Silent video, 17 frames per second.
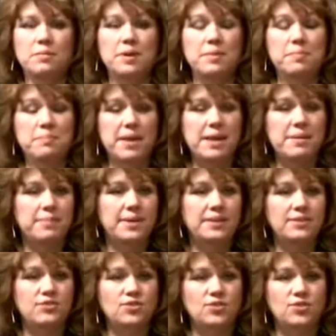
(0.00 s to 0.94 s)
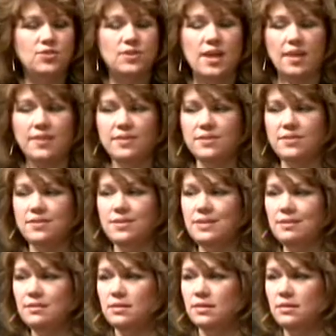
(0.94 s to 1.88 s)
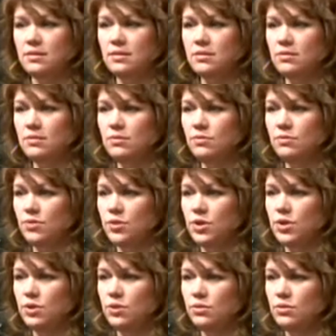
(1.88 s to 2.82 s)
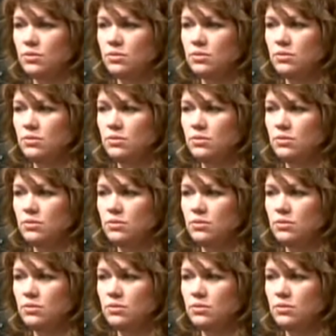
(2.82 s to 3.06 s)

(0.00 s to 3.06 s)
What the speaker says: But maybe it's just not the season for you.